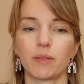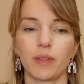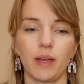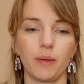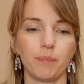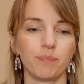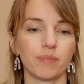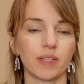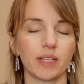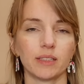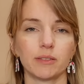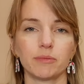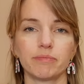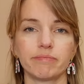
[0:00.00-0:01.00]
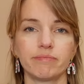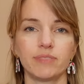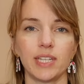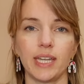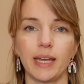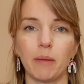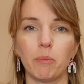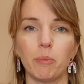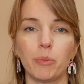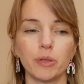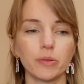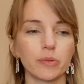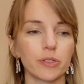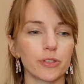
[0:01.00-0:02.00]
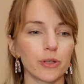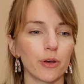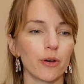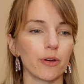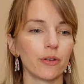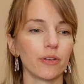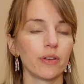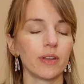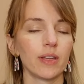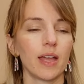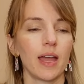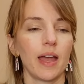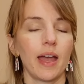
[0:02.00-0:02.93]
little DM boots on,